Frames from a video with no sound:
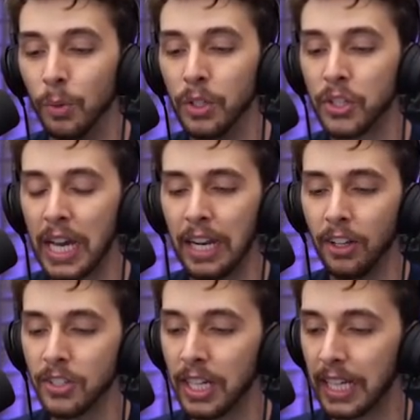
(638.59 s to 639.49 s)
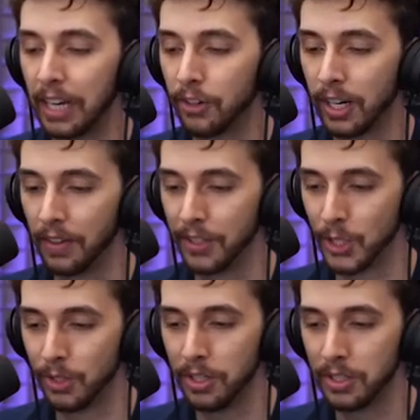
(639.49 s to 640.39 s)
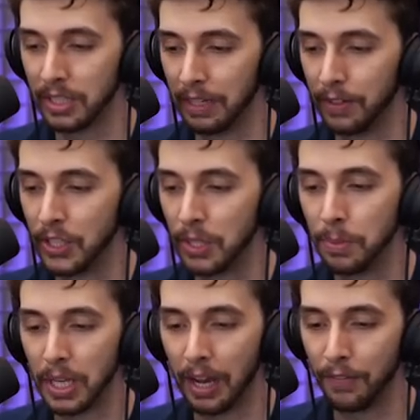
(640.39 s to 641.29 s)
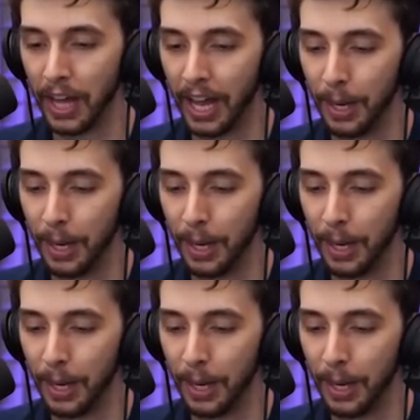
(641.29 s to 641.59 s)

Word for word: Which kind of looks like an Acrocanthosaurus, it definitely seems to have that